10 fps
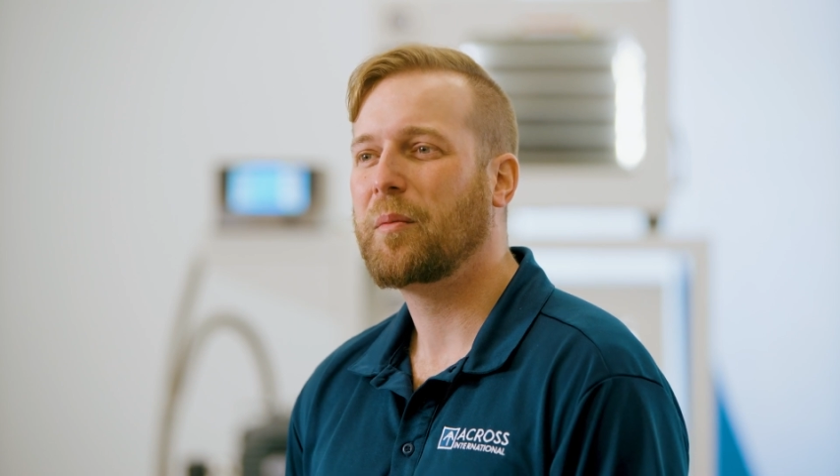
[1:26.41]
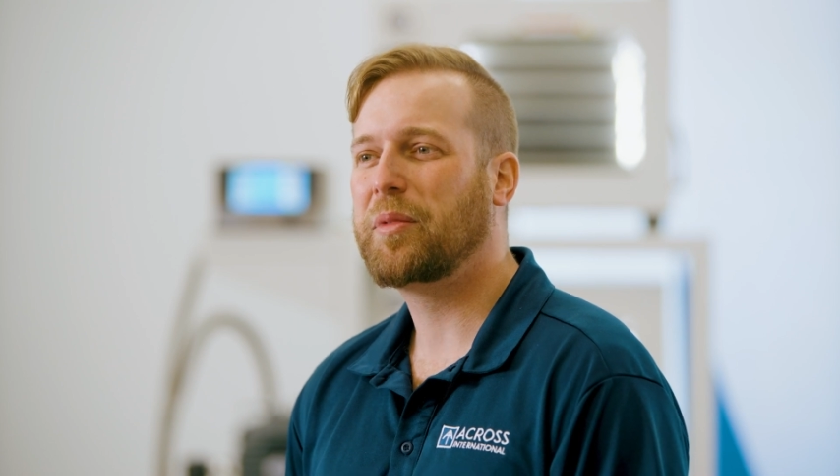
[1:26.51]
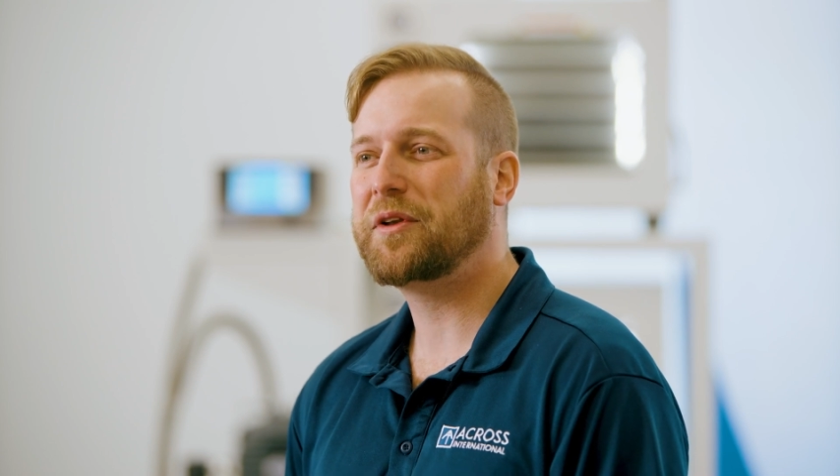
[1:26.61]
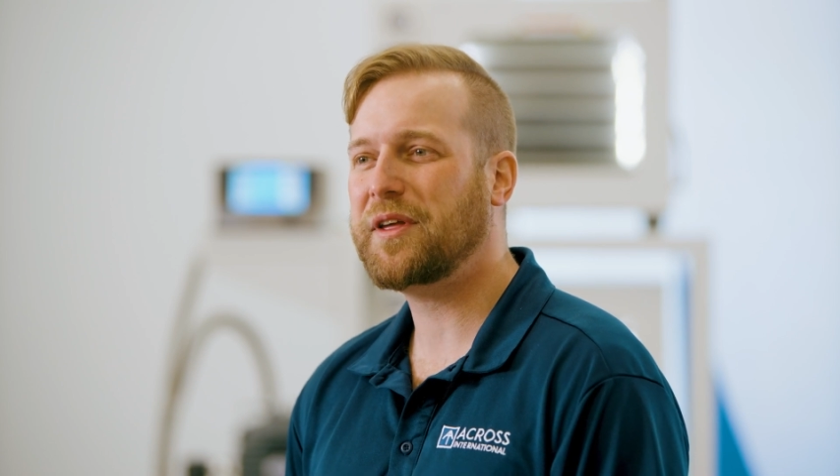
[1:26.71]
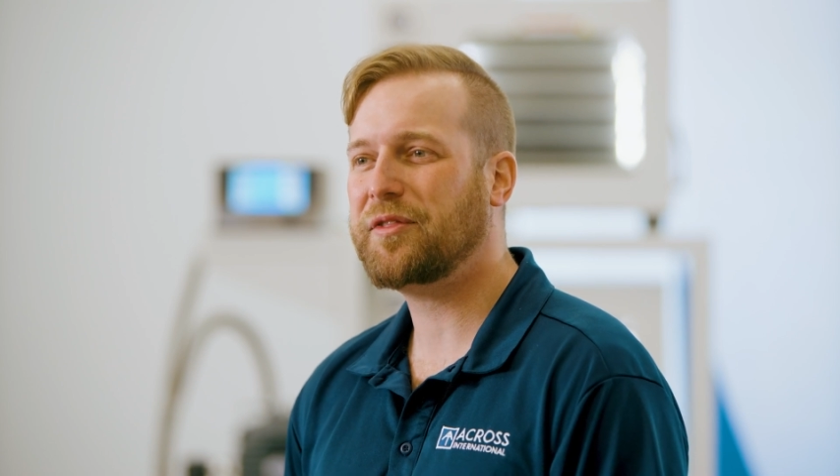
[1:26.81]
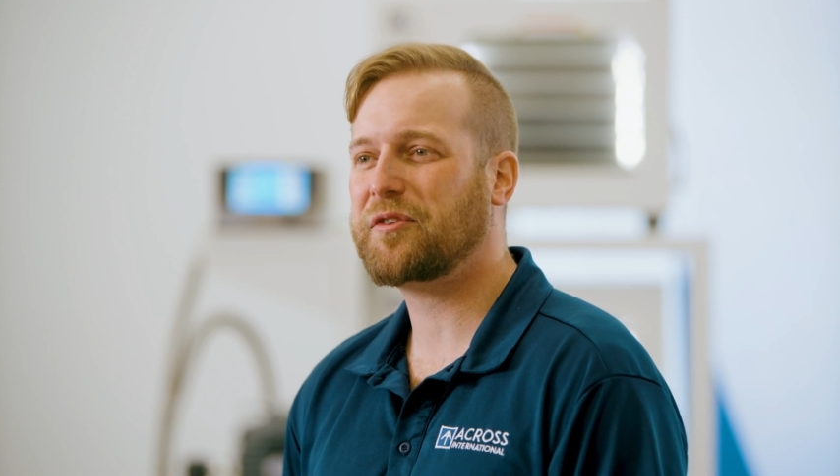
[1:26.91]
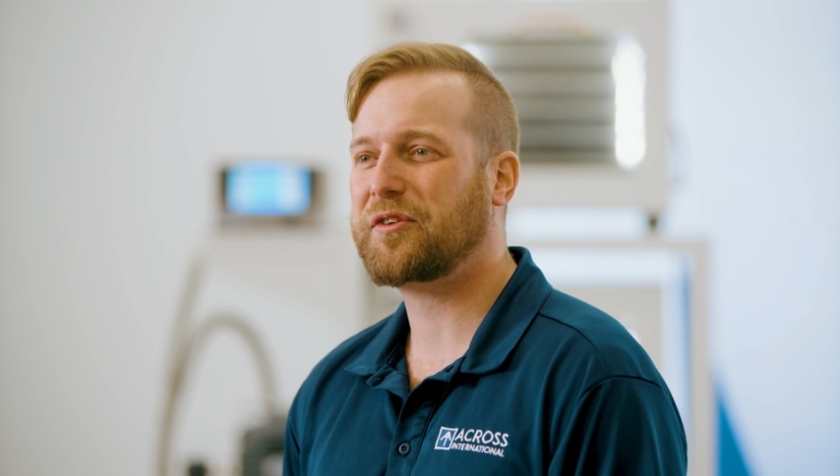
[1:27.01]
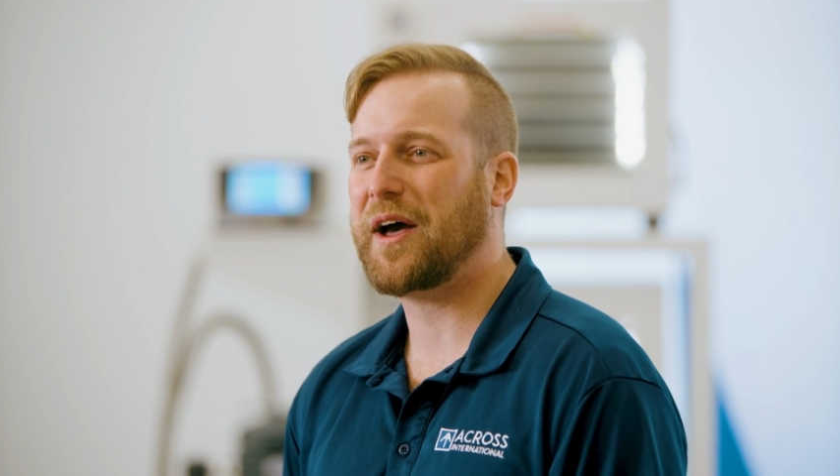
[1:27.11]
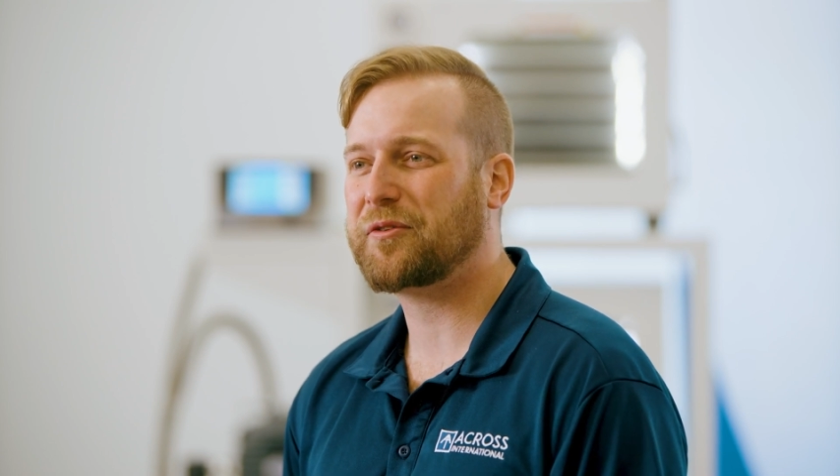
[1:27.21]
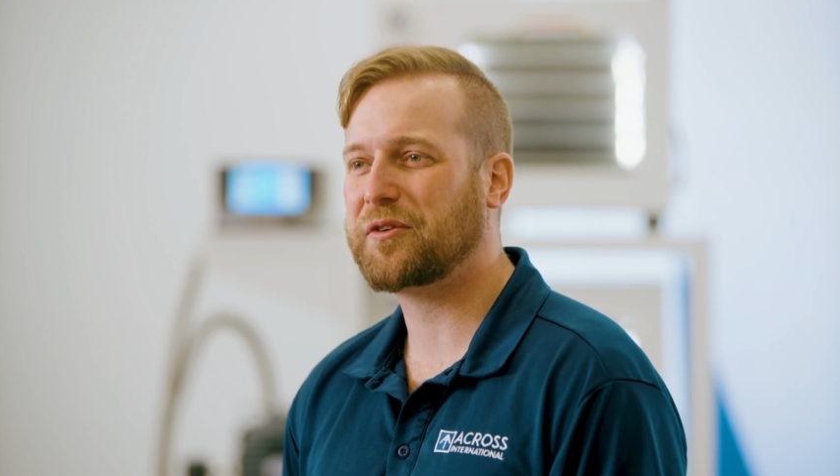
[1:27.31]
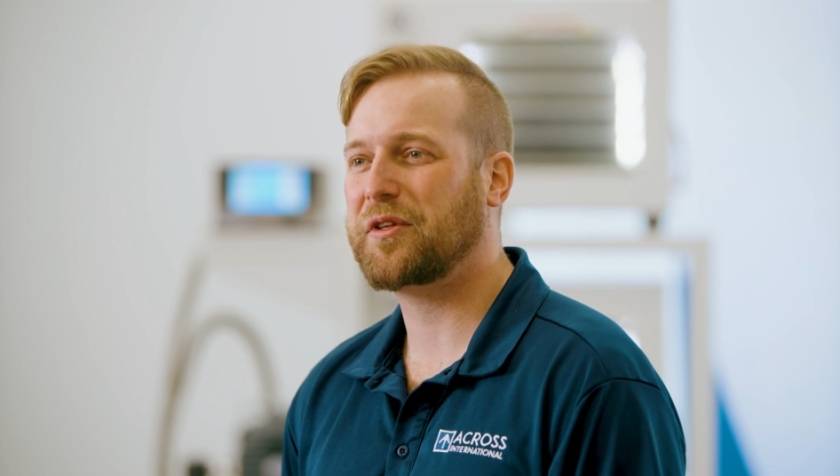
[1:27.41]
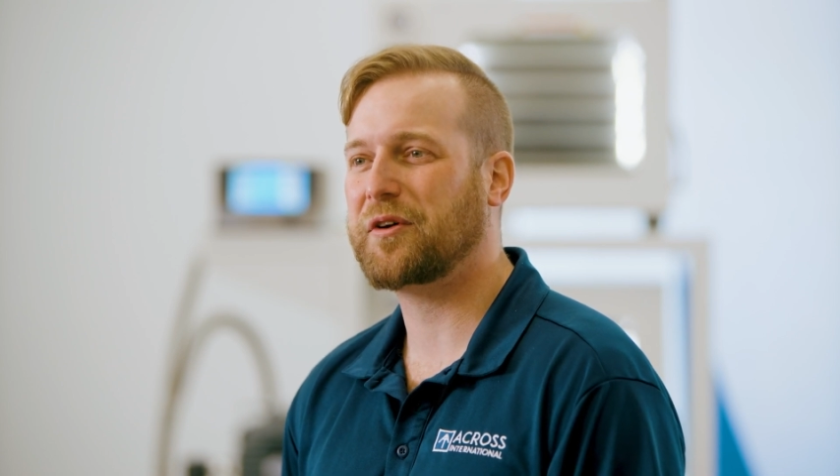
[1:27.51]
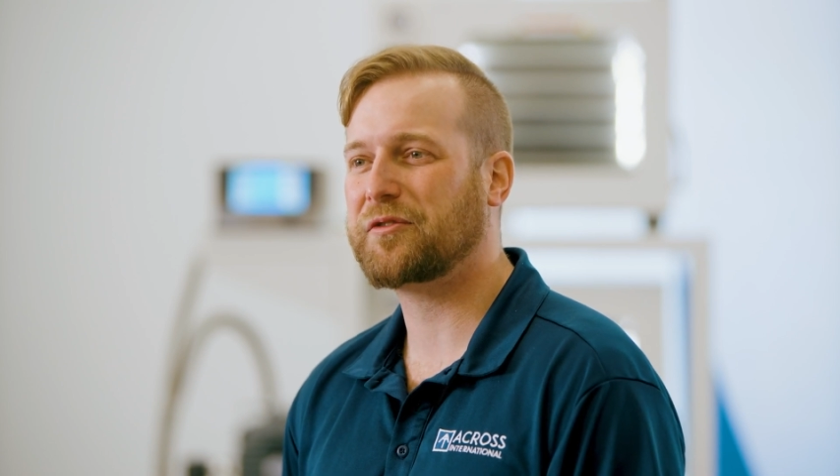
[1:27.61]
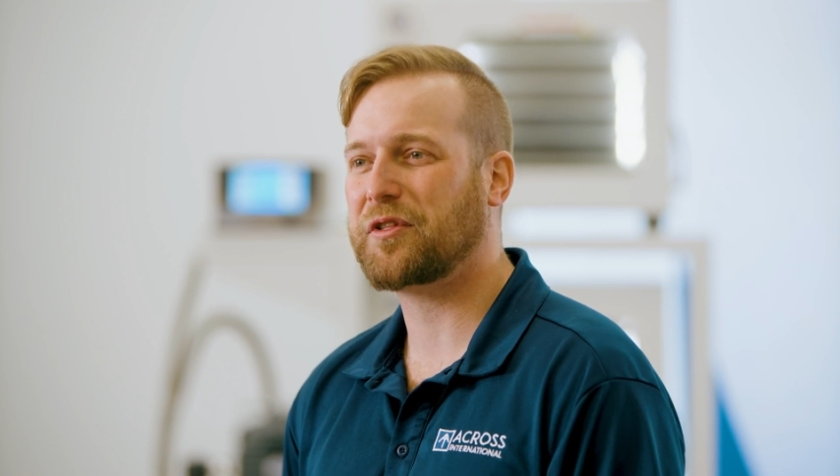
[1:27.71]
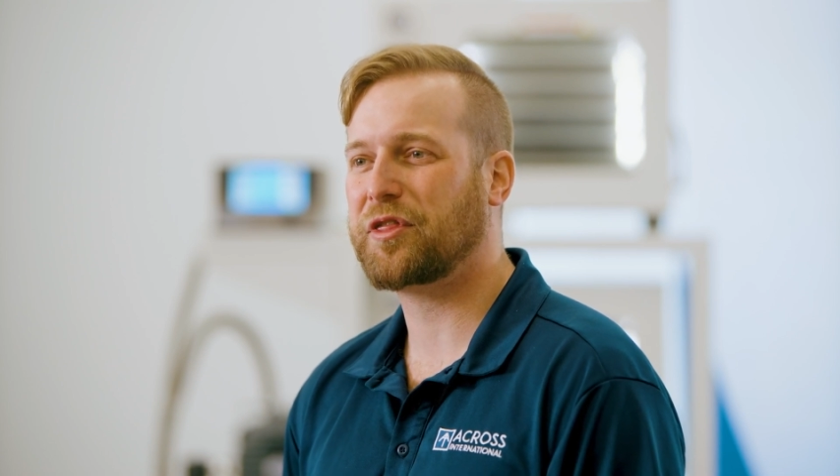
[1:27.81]
Beneath this housing,
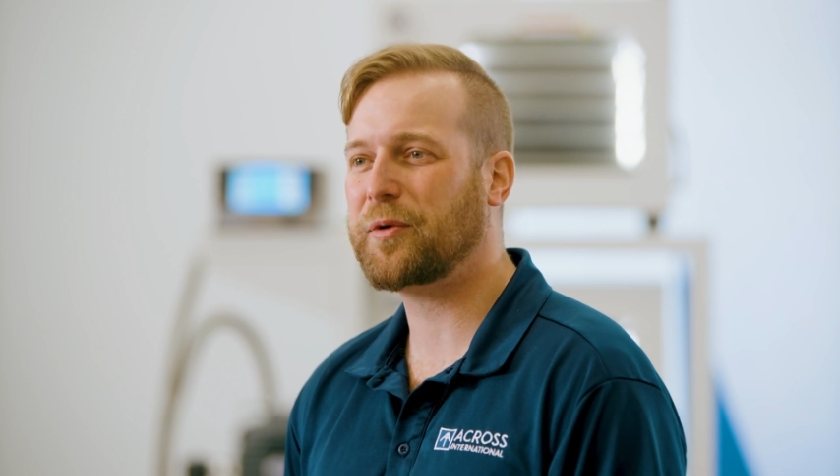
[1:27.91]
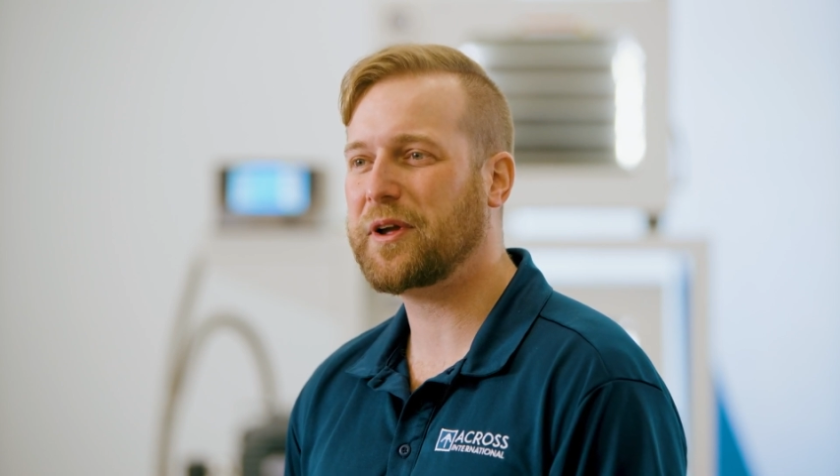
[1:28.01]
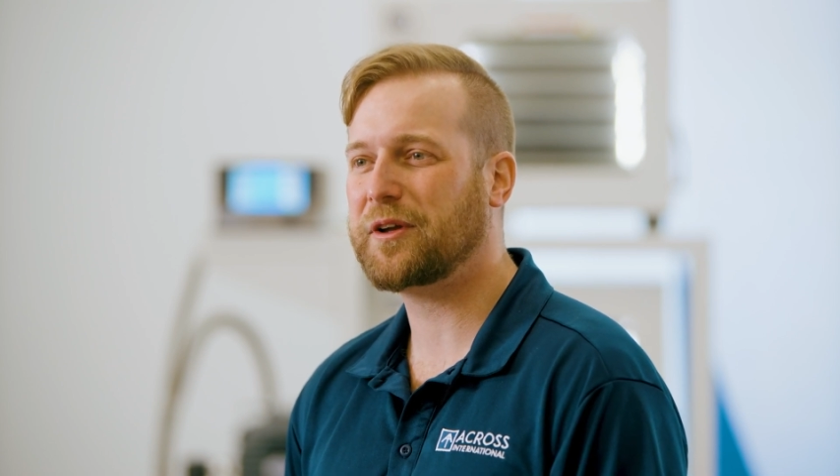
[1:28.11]
there is a three